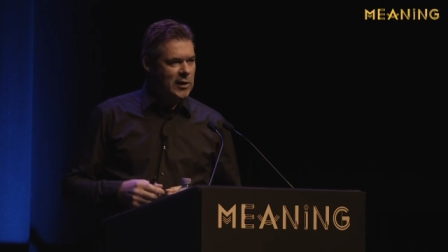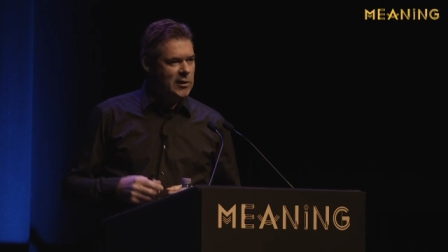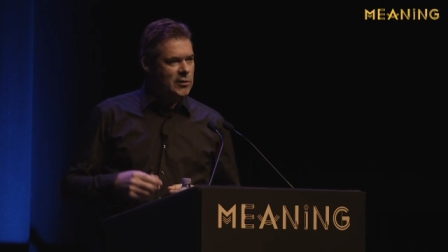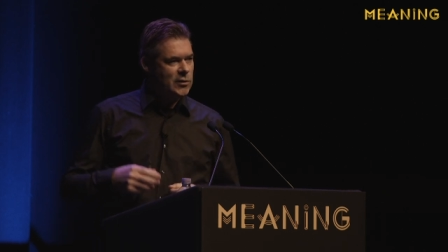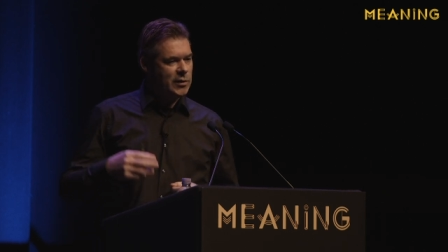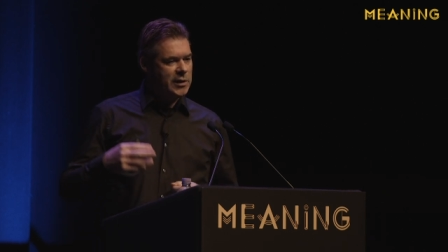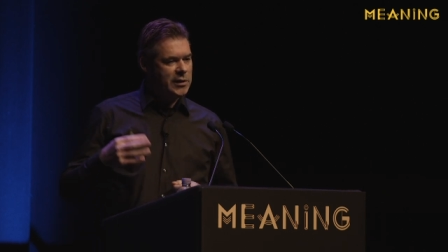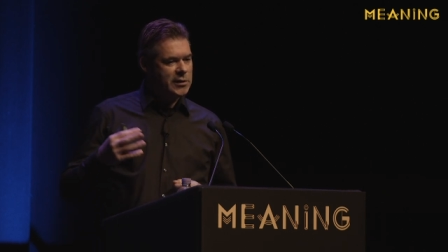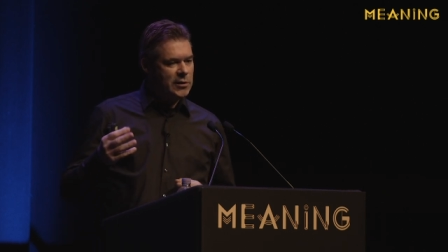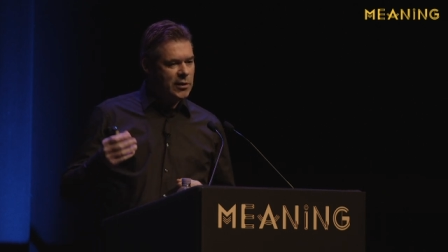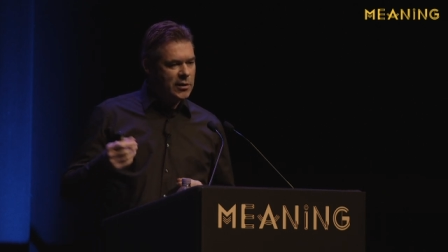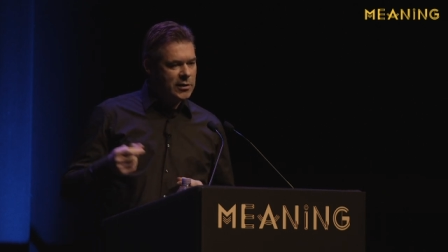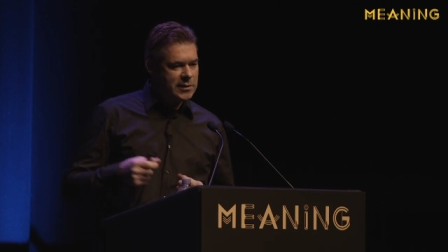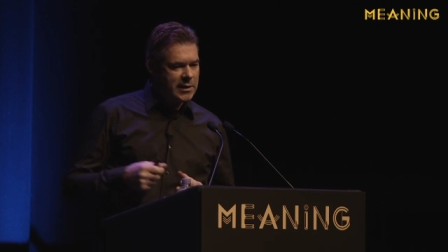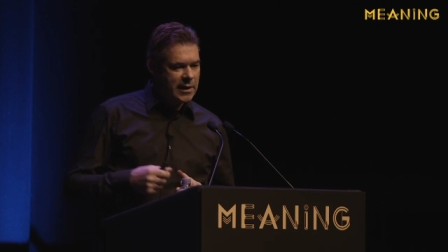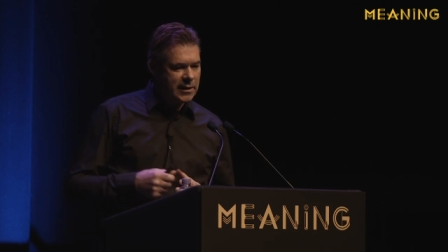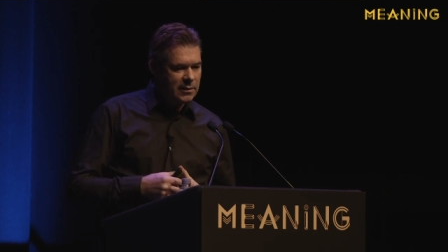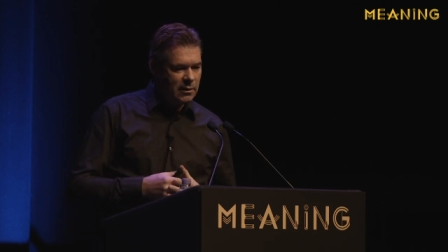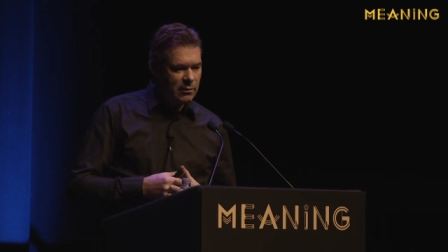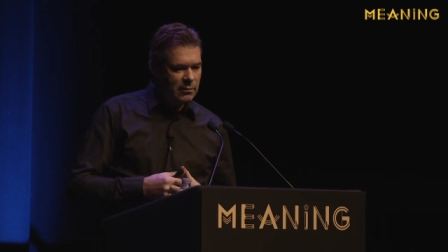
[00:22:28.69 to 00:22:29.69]
So this nurse
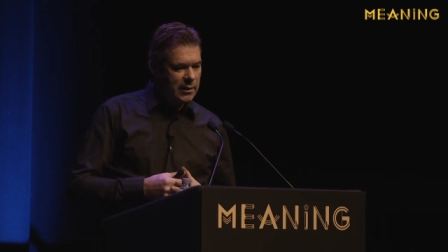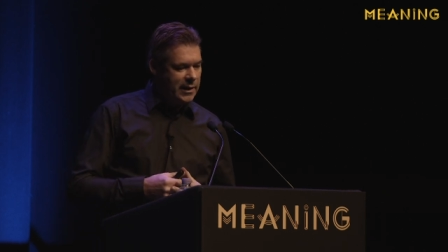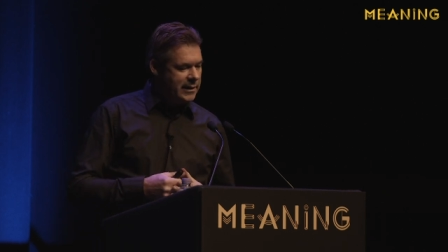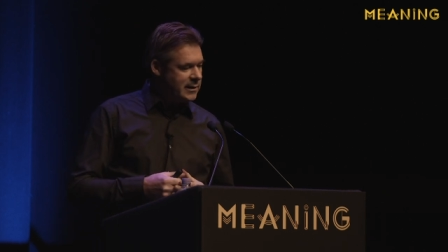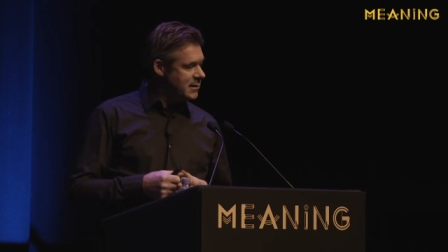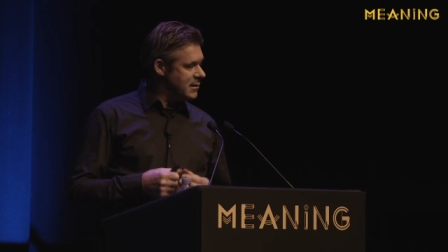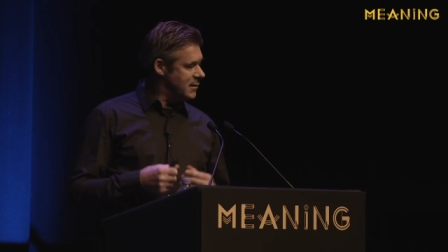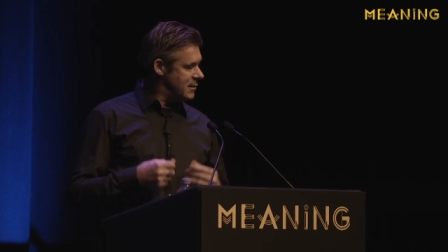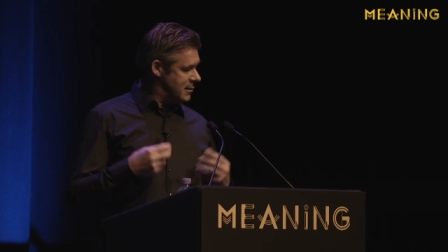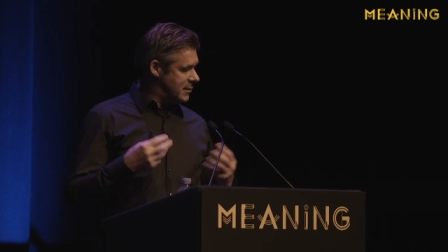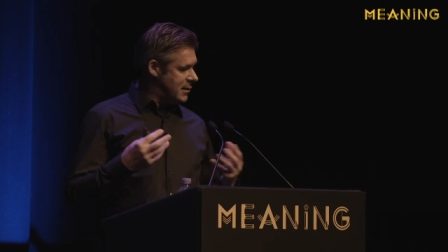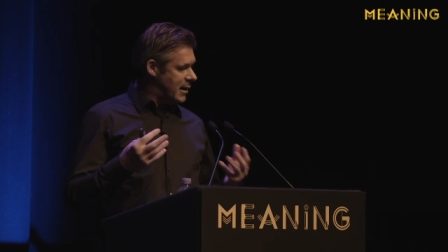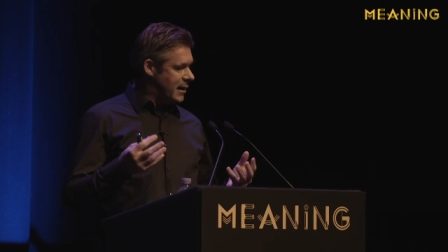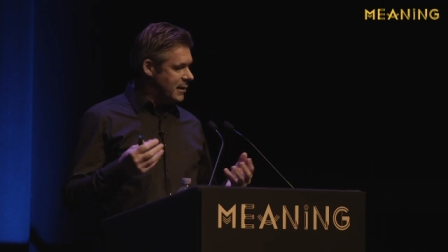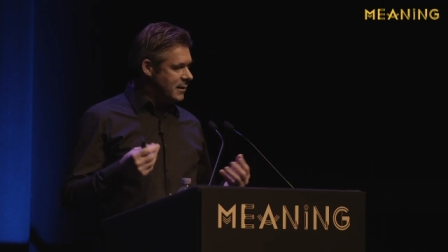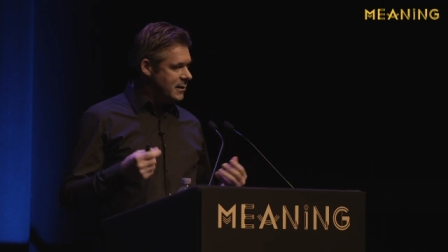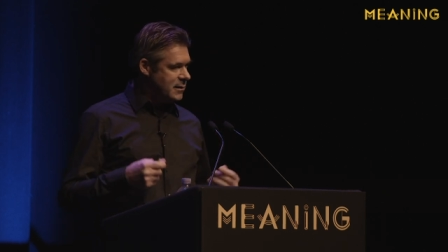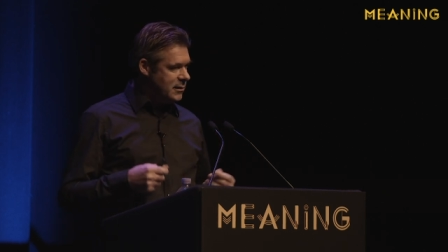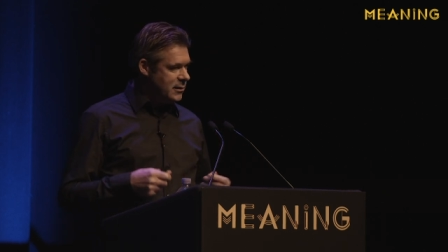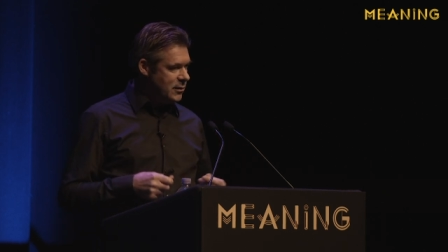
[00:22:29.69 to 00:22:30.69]
said, "Oh, let's
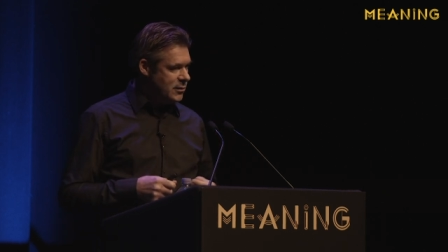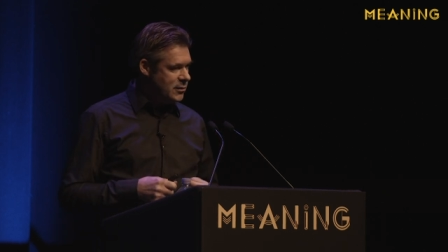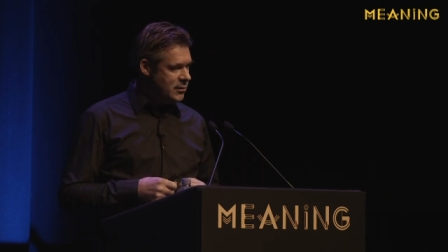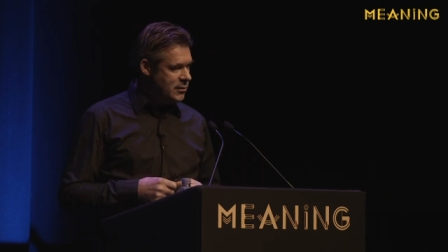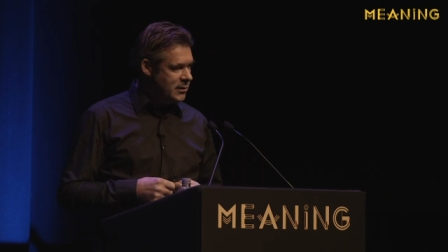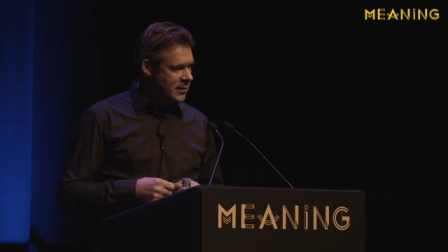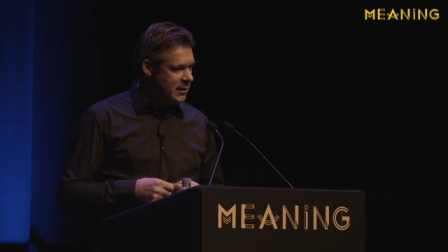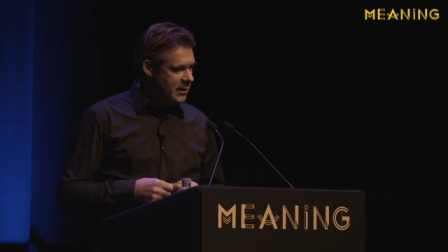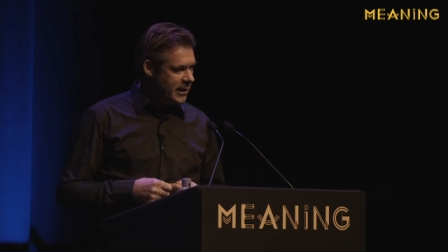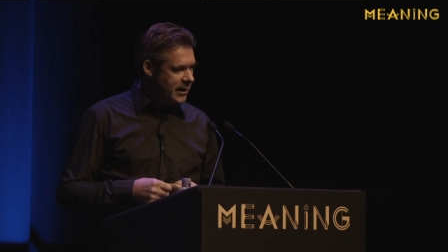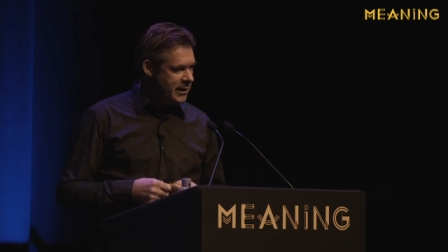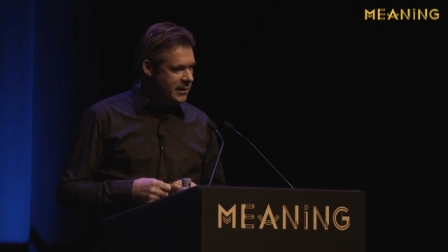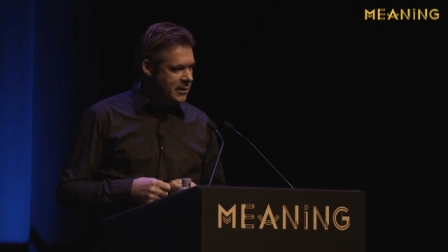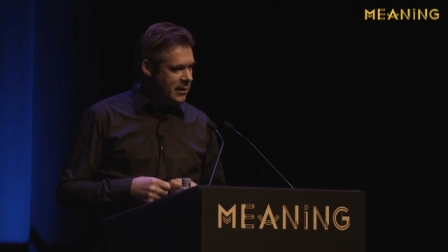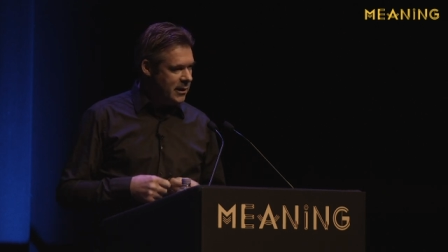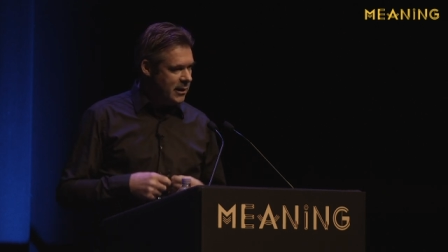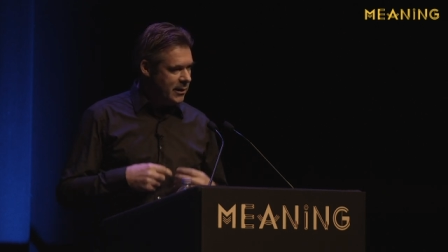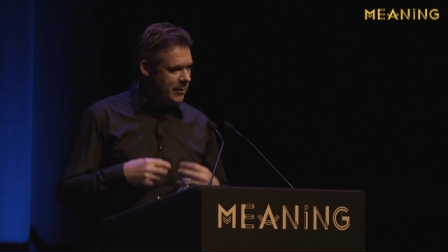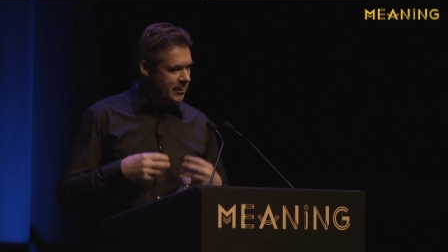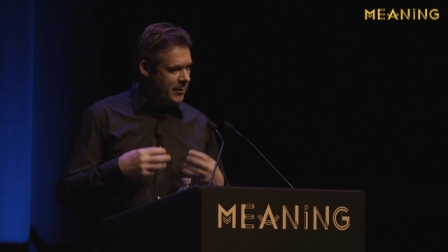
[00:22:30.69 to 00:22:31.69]
start just this
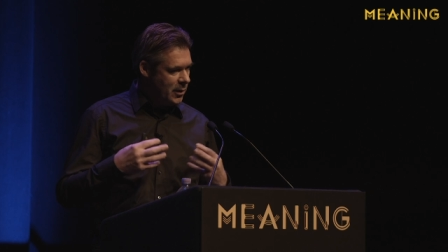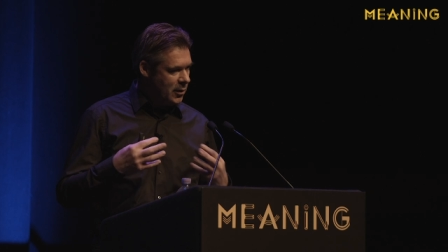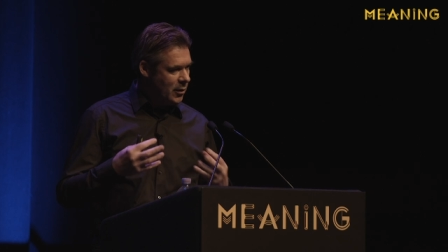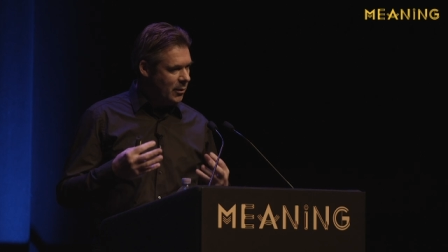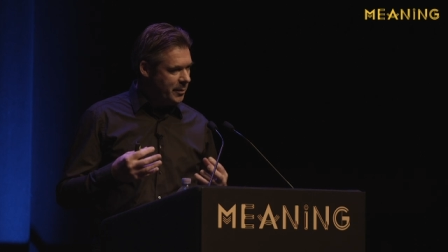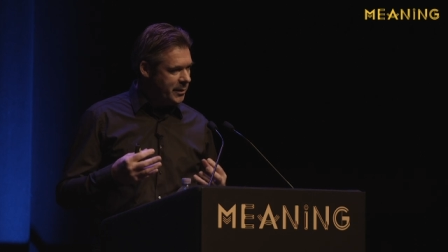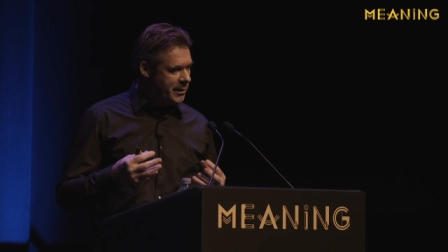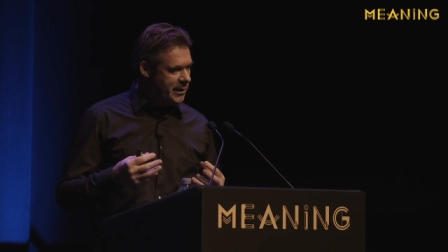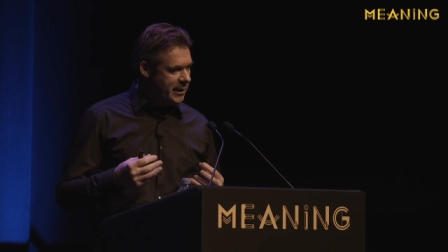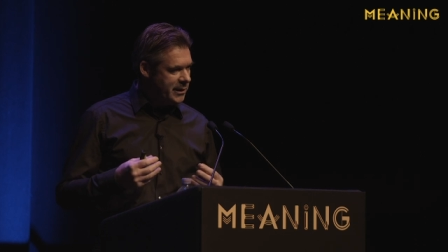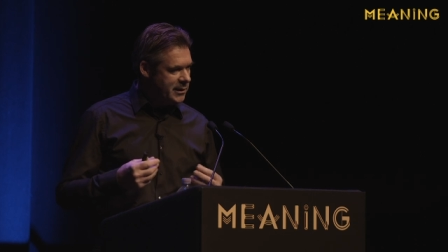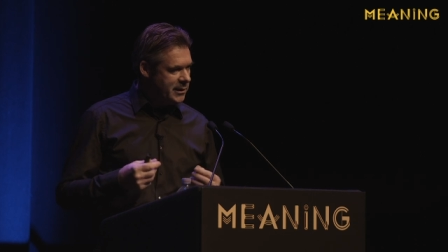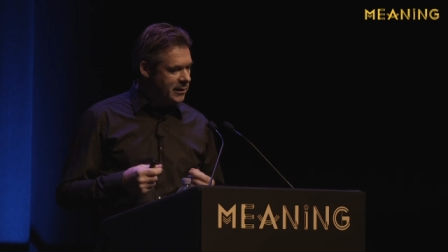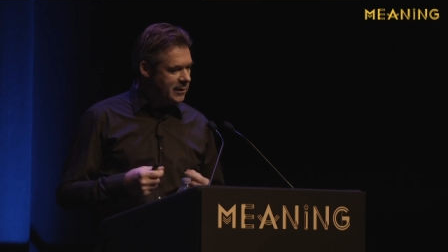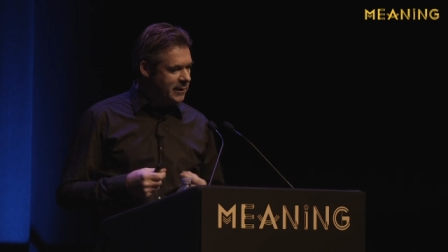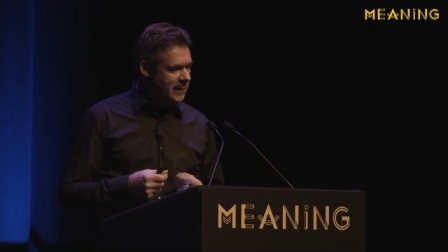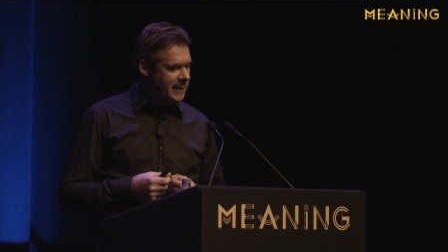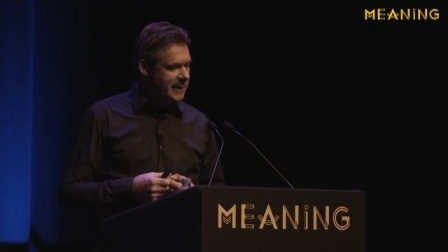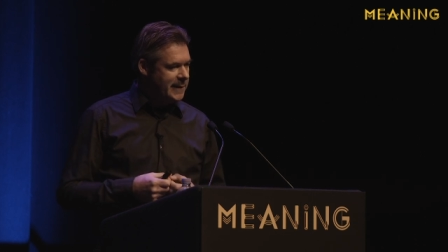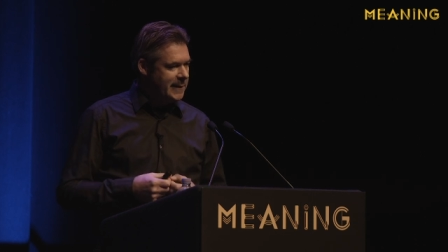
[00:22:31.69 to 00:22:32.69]
um,
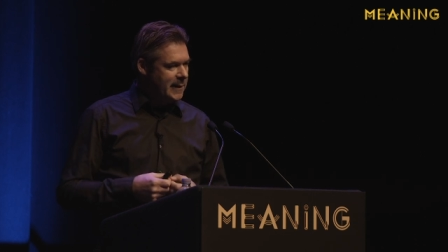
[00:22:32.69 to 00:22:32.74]
competition,"